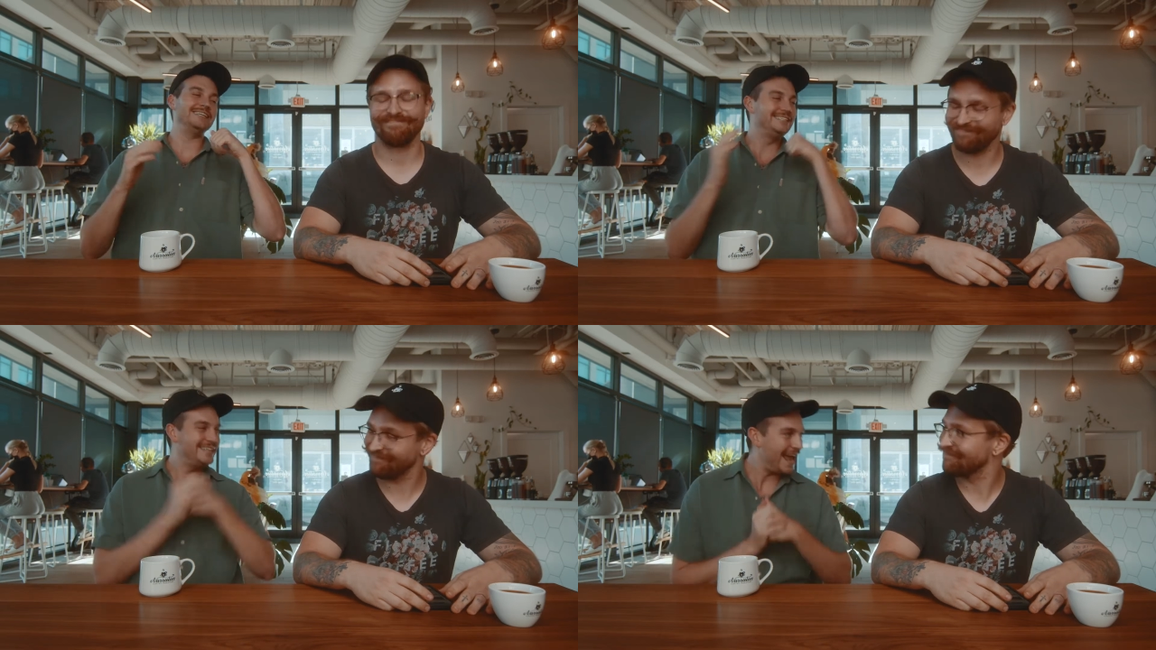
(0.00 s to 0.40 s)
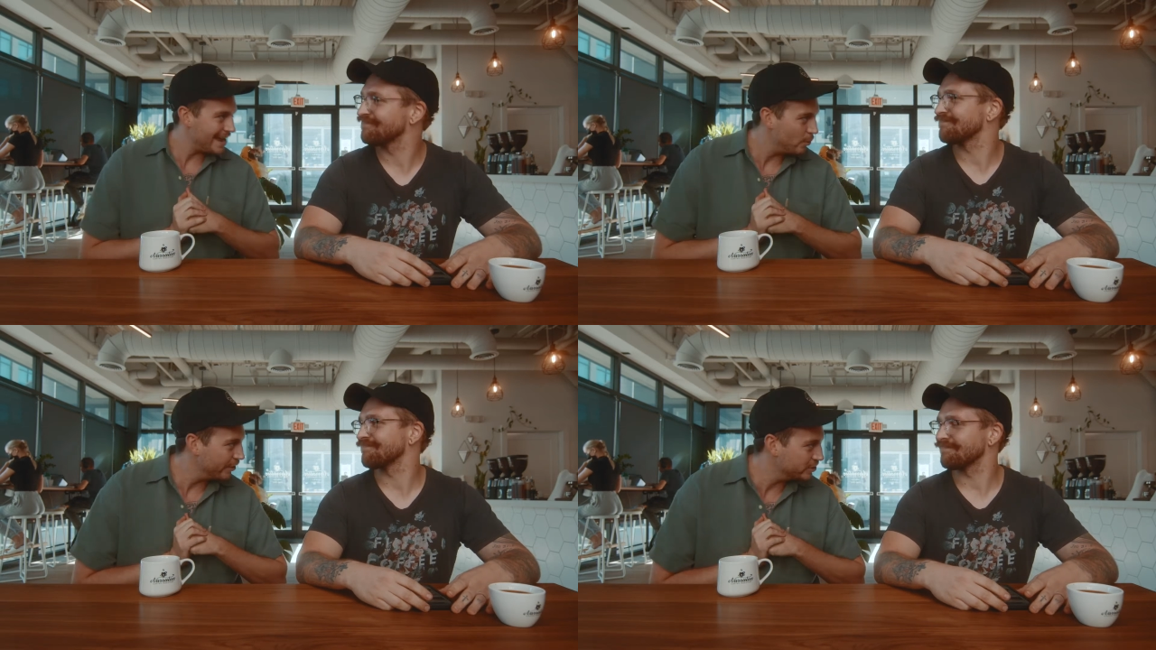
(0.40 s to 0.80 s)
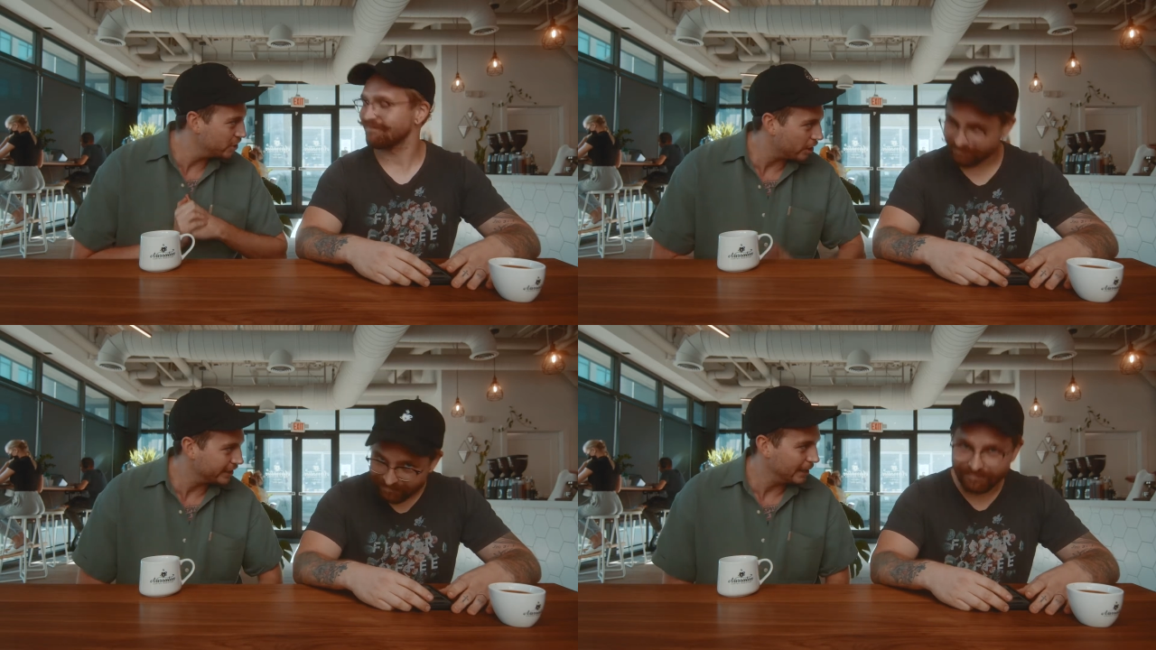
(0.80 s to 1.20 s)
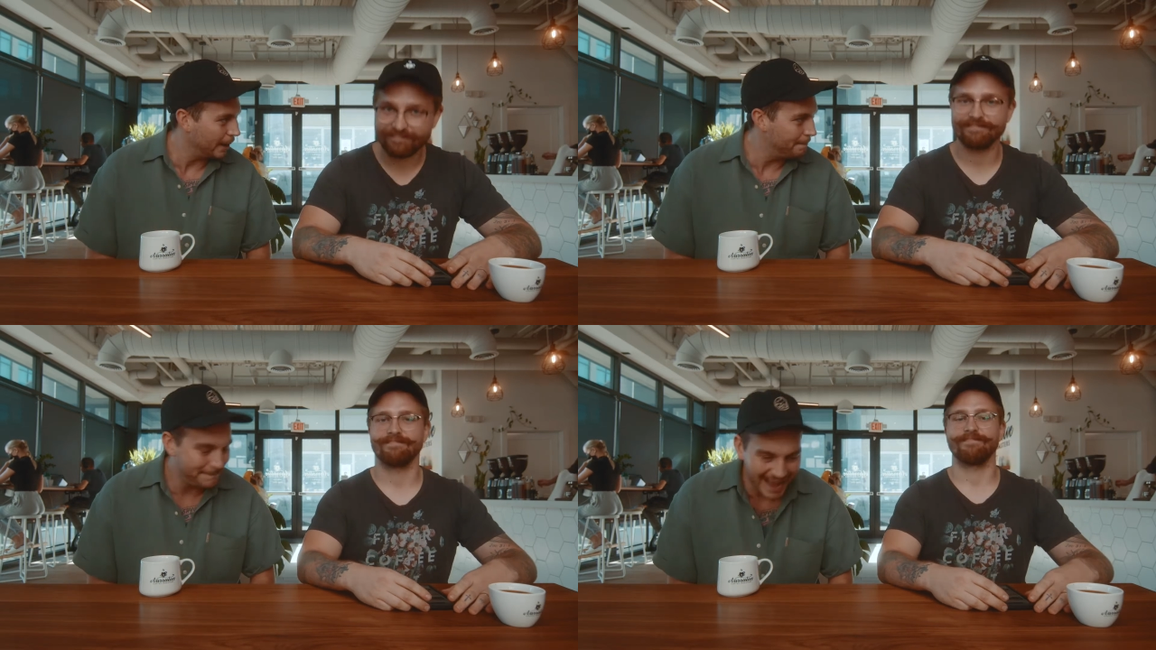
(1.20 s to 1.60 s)
Speaker 1: Today we are
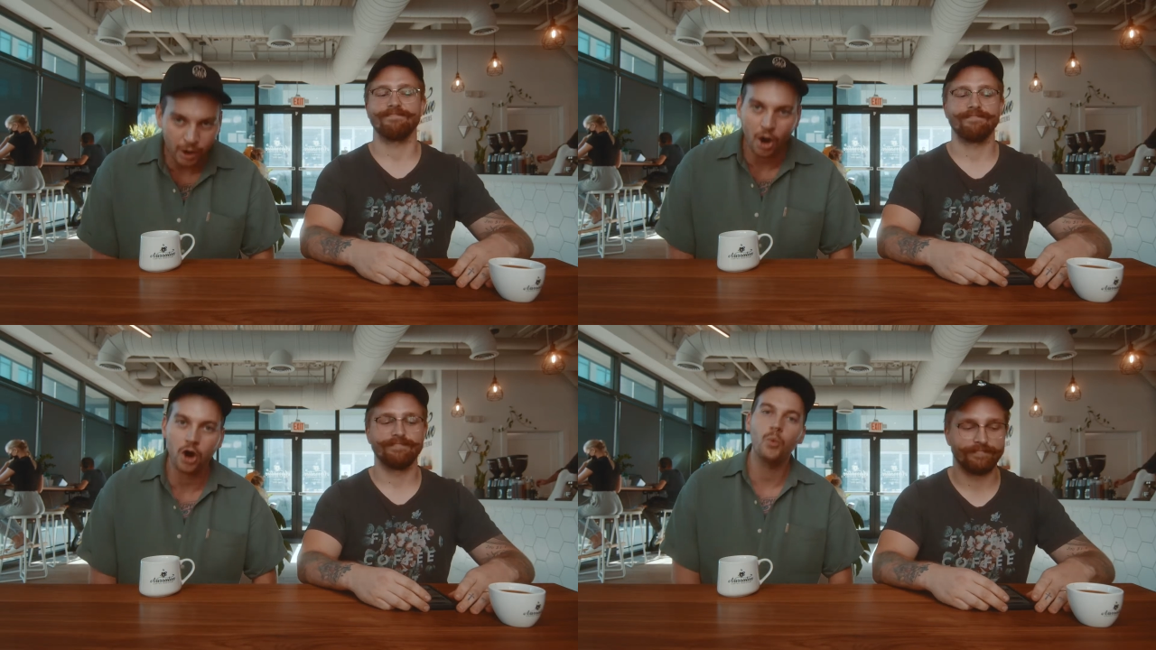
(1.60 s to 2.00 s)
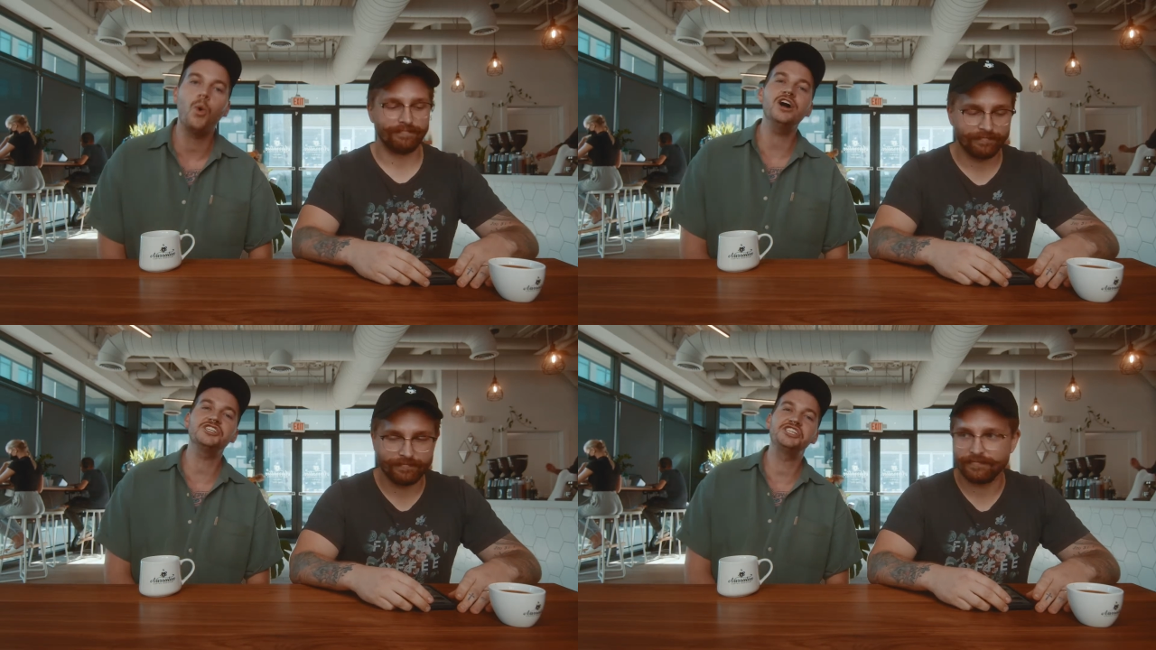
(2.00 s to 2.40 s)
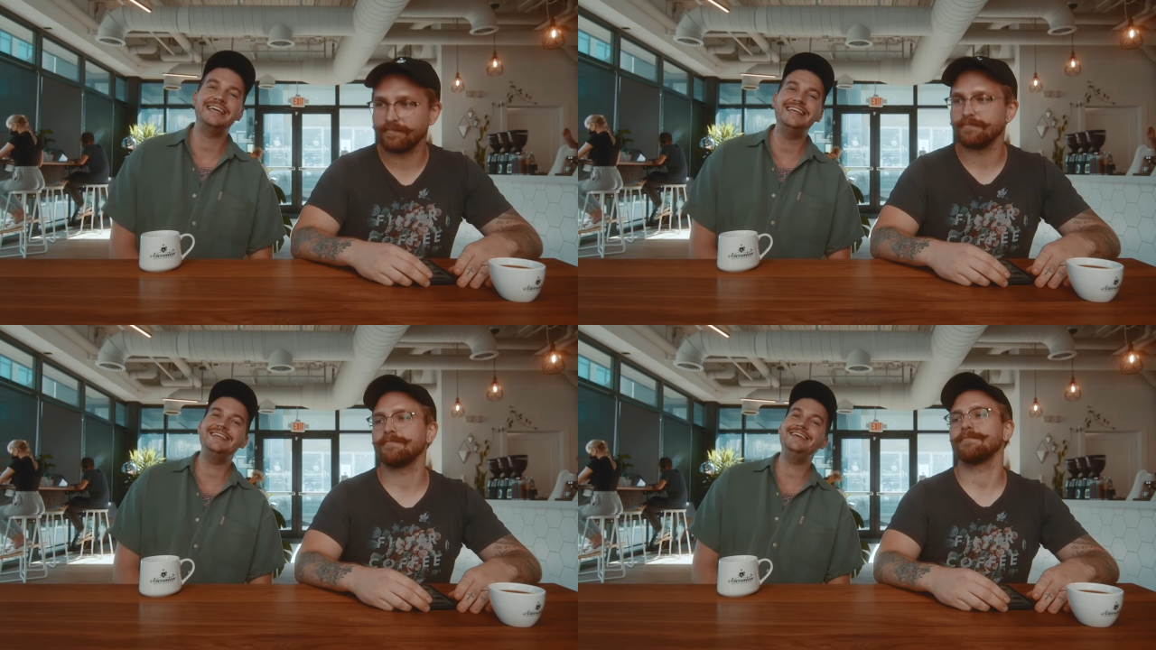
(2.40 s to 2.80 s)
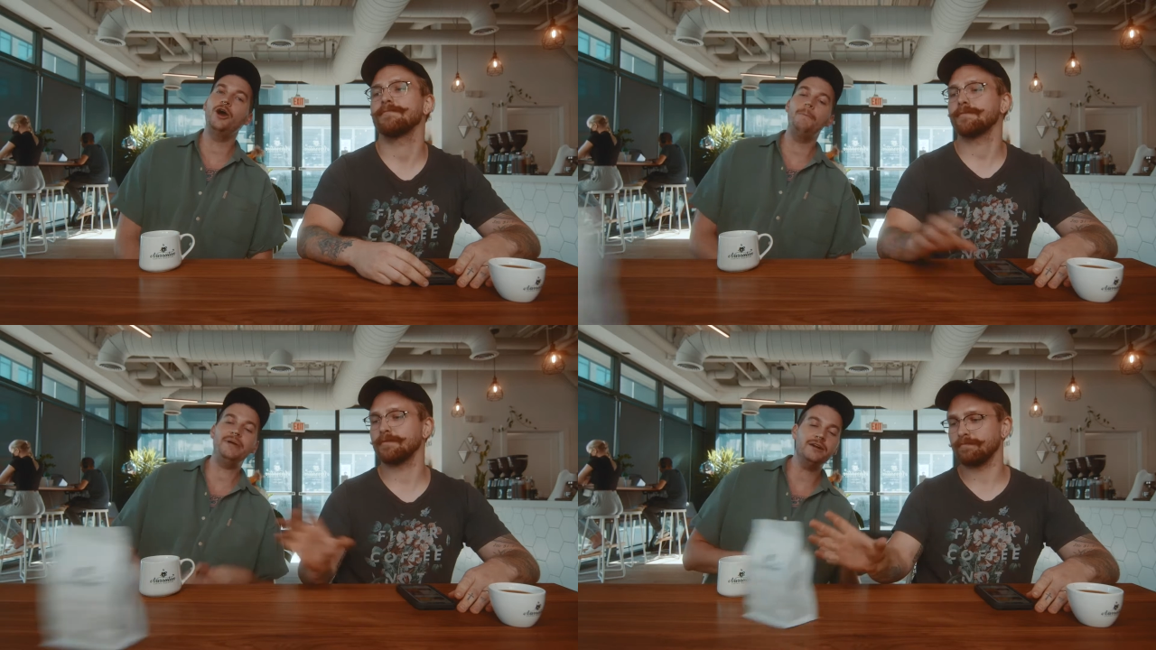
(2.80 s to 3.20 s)
talking about our washed
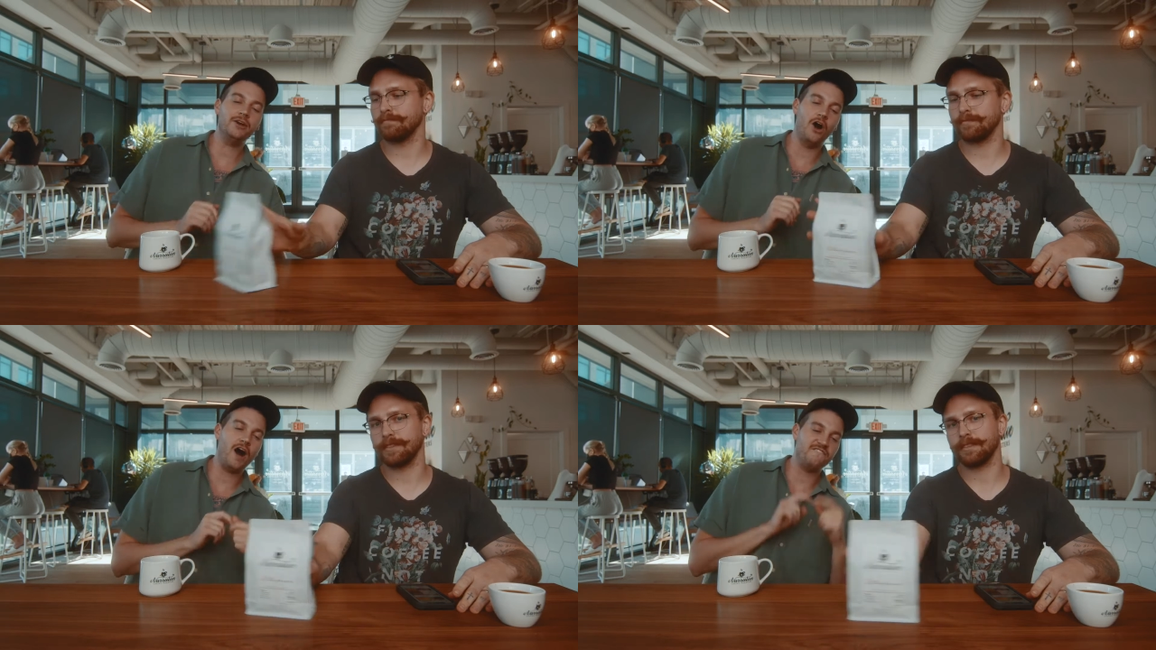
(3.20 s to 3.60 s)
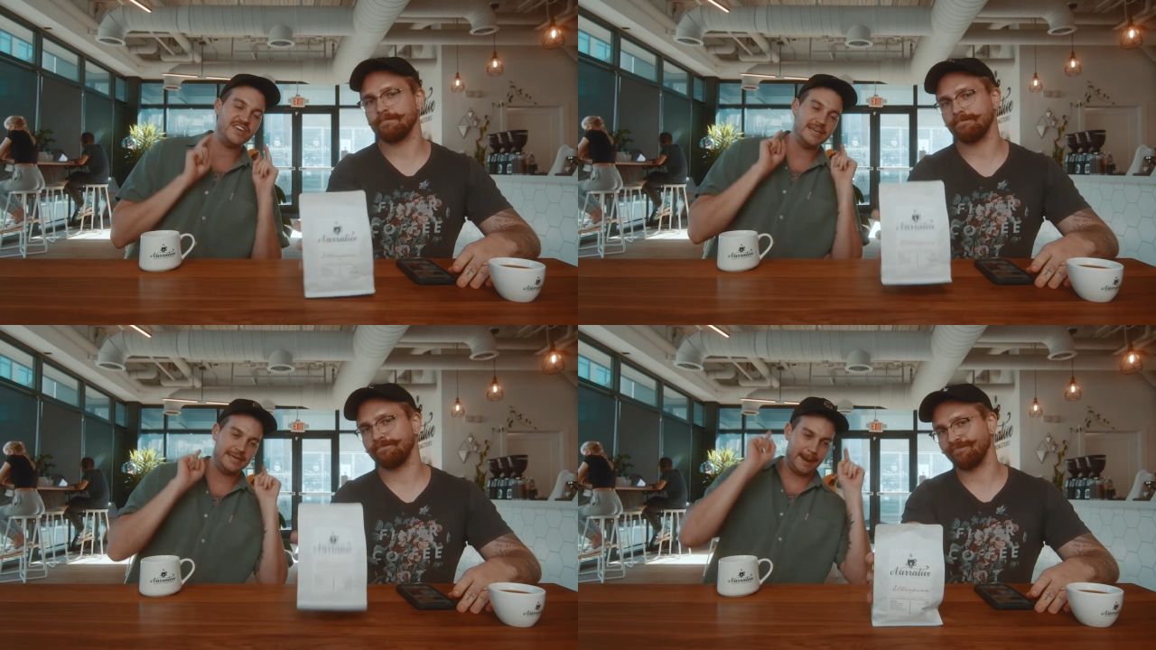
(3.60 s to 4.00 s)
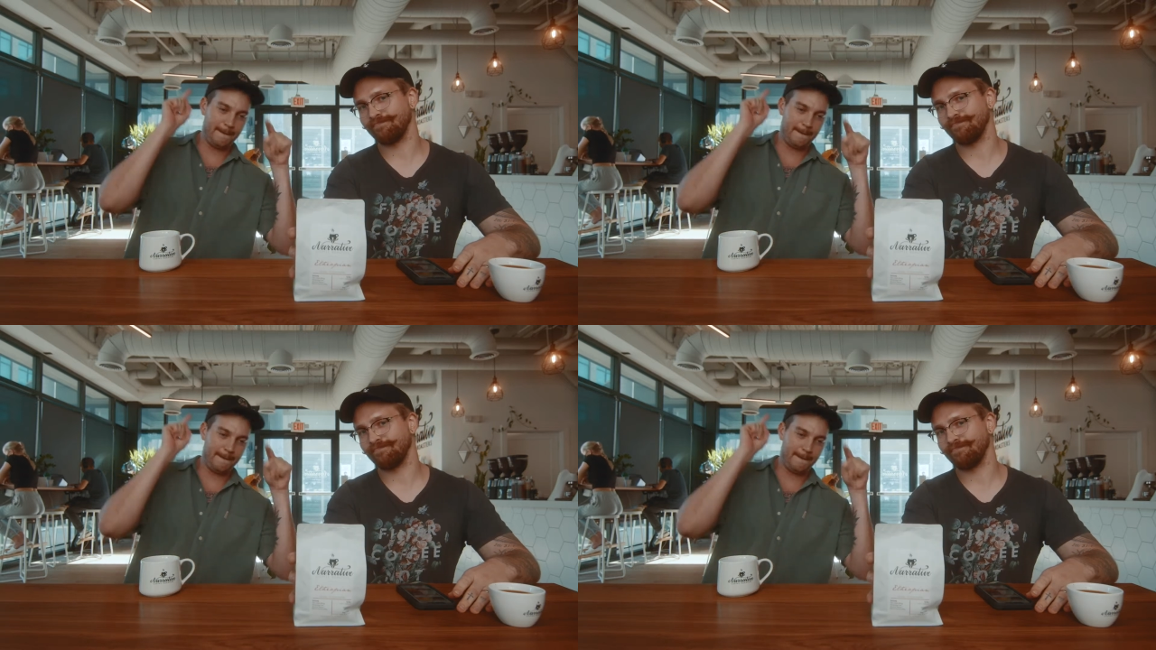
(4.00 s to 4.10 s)
Ethiopian coffee.